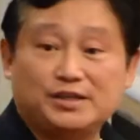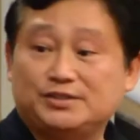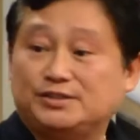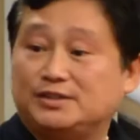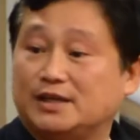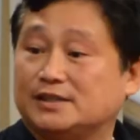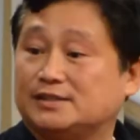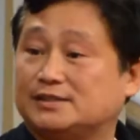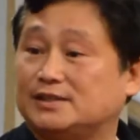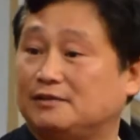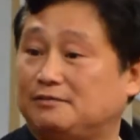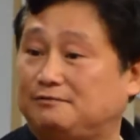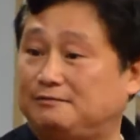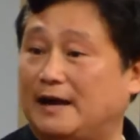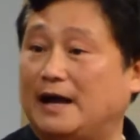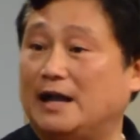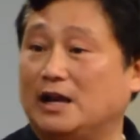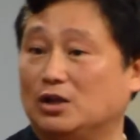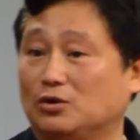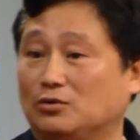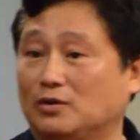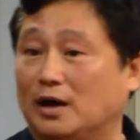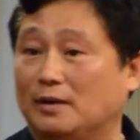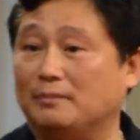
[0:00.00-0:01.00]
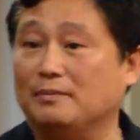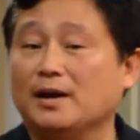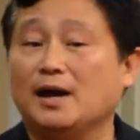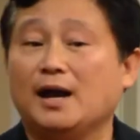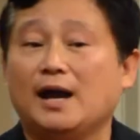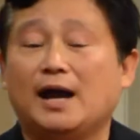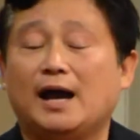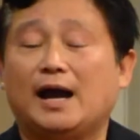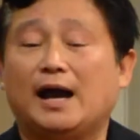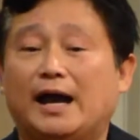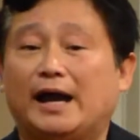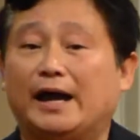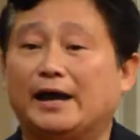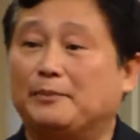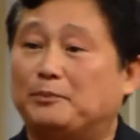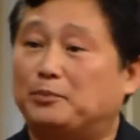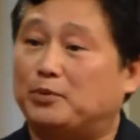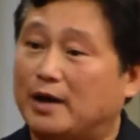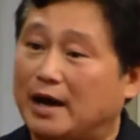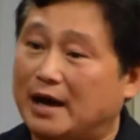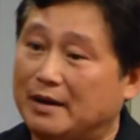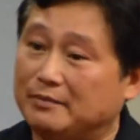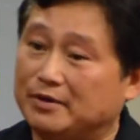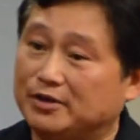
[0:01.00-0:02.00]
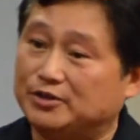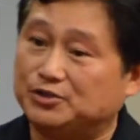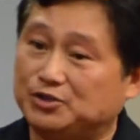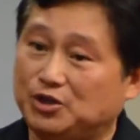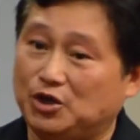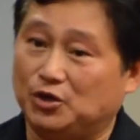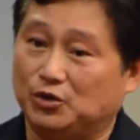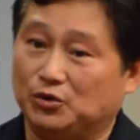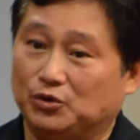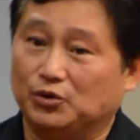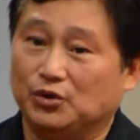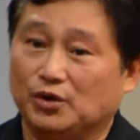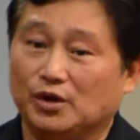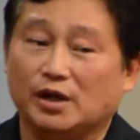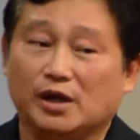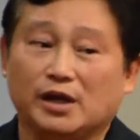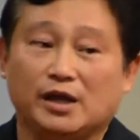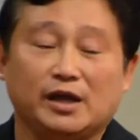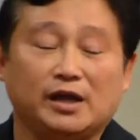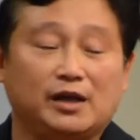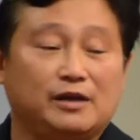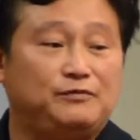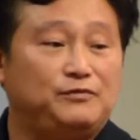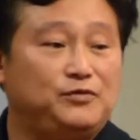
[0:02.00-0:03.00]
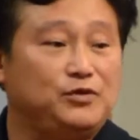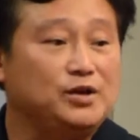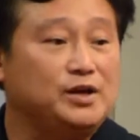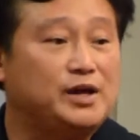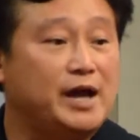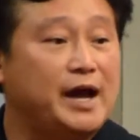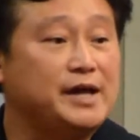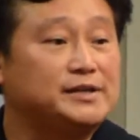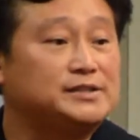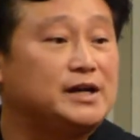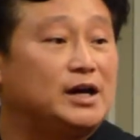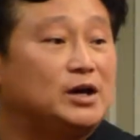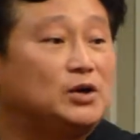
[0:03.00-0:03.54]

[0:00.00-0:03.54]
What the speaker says: just a follow-up. I promised you, if you guys are